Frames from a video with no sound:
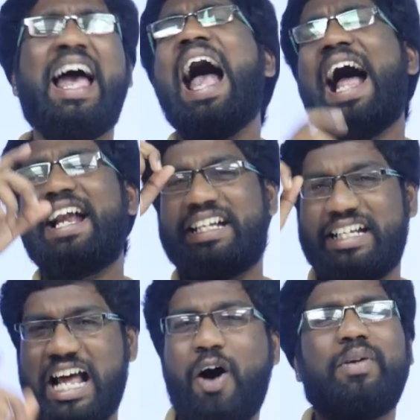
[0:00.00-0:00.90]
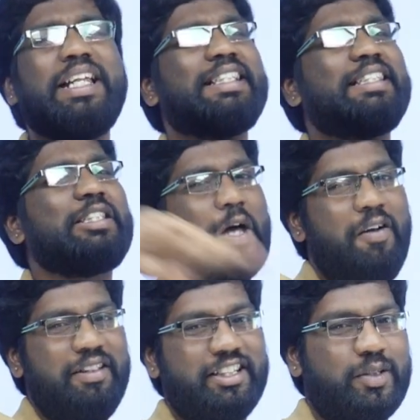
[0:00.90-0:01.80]
And now let's
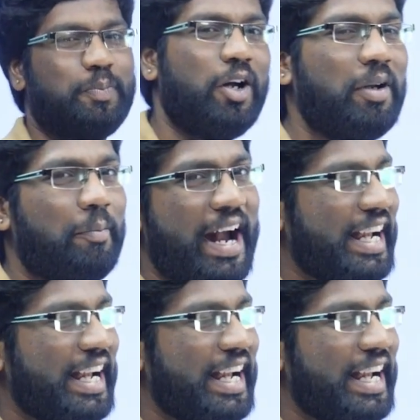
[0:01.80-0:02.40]
solve this problem, my